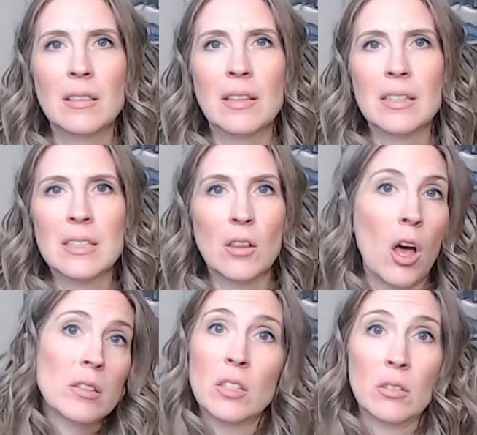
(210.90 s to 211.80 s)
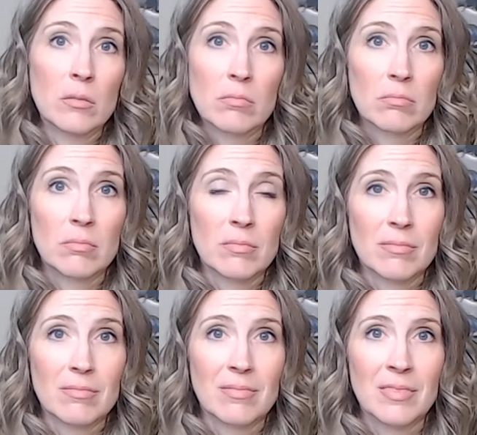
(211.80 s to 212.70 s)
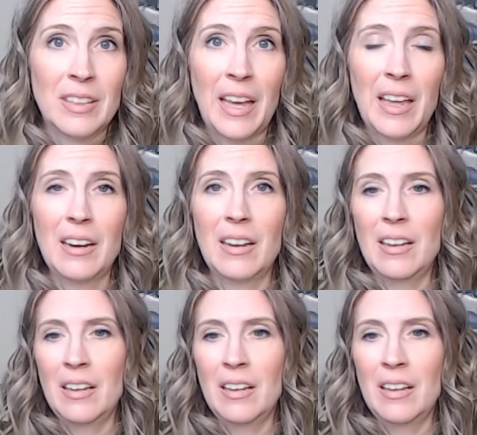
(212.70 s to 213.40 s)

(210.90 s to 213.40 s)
this lawsuit that